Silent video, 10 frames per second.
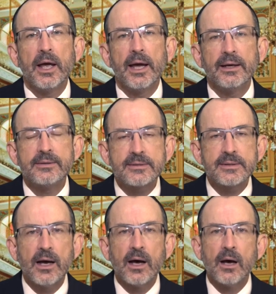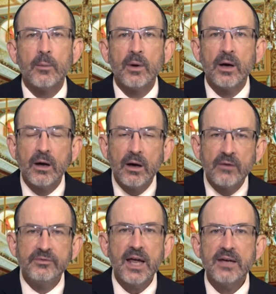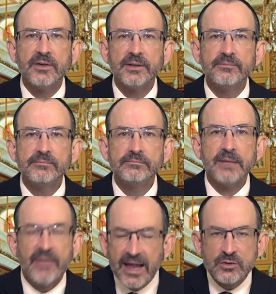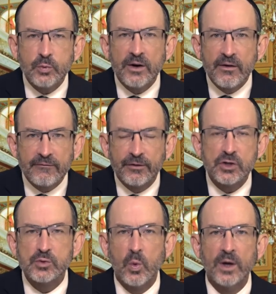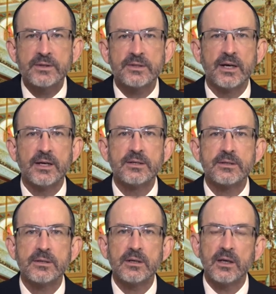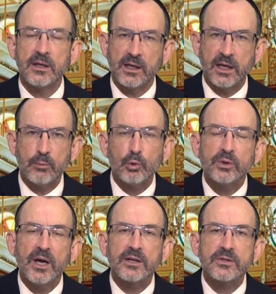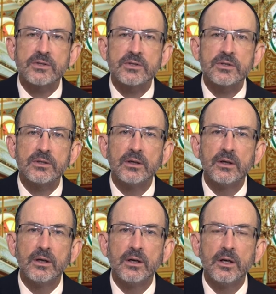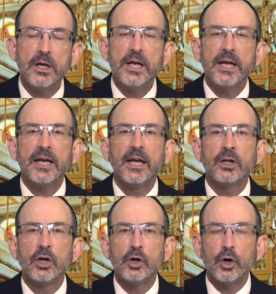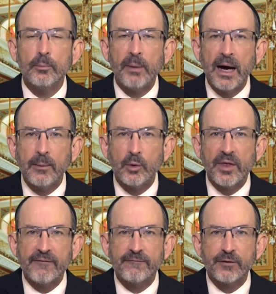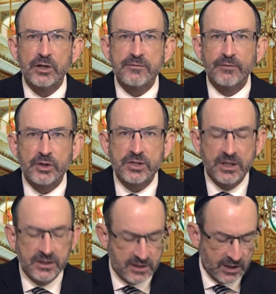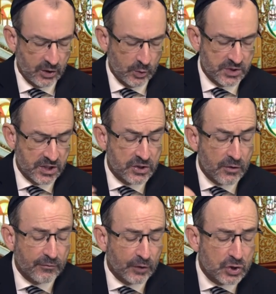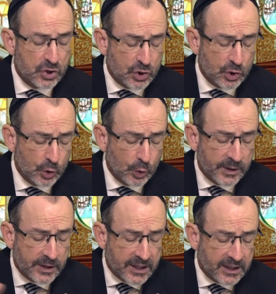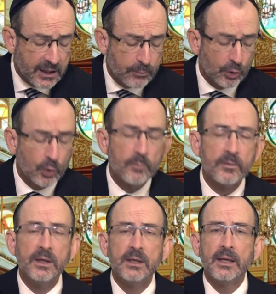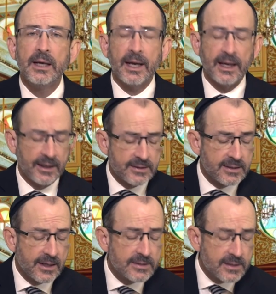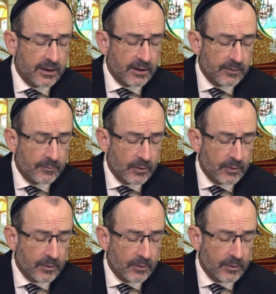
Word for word: a psalm of David. Now that's what verse 1 says in the Hebrew text. In your Bible, that first verse continues. It's verse 2 in the Hebrew, and it says here,